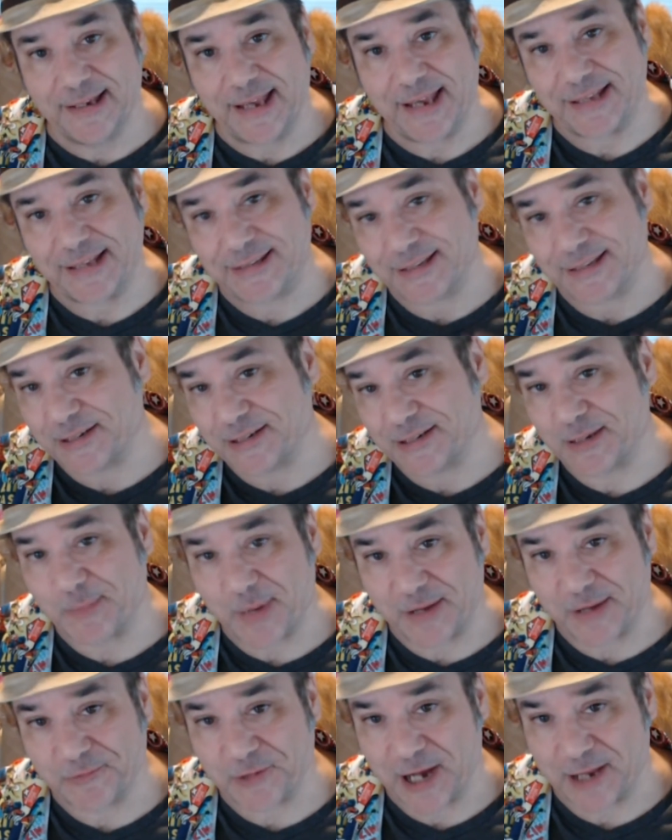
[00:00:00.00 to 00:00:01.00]
it's just an
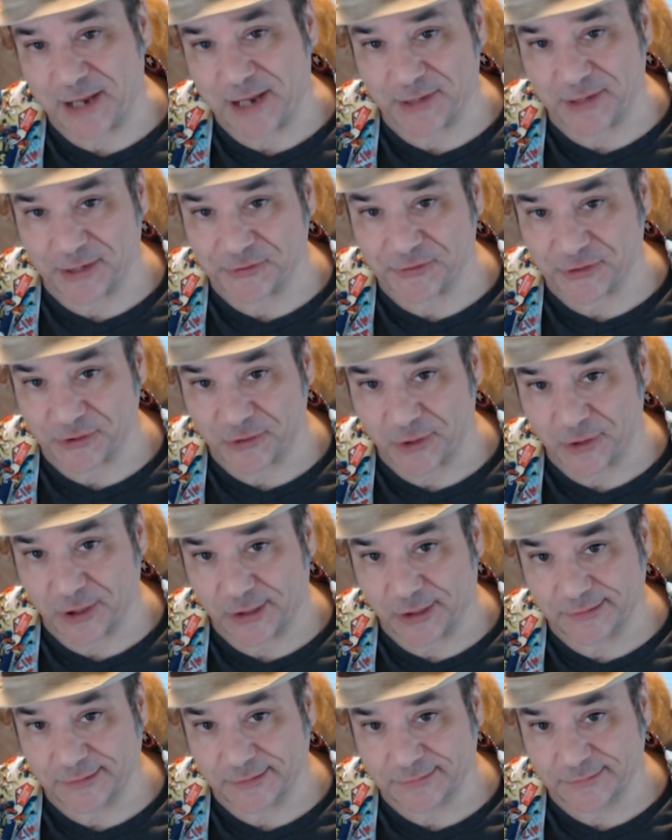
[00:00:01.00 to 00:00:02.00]
above ground dungeon
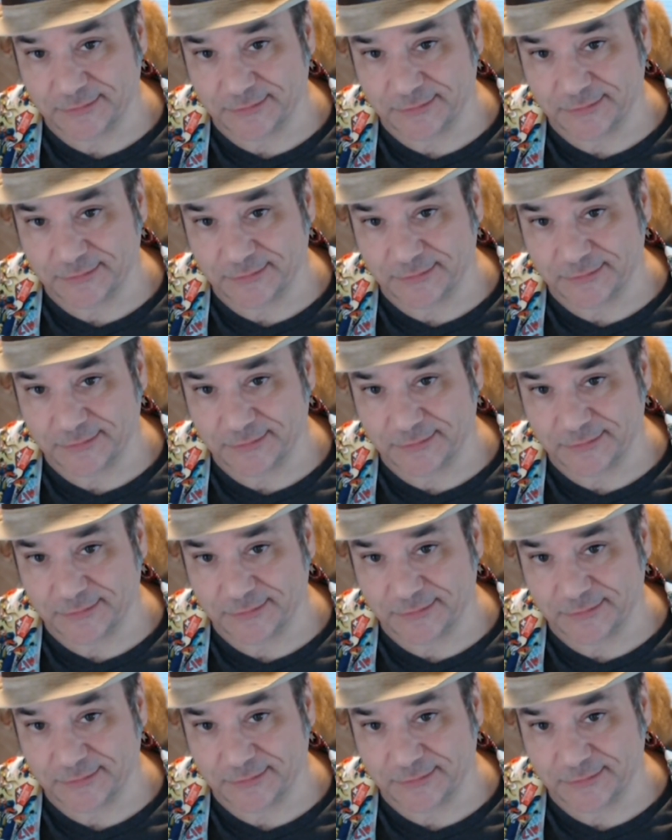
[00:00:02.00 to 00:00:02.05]
crawl.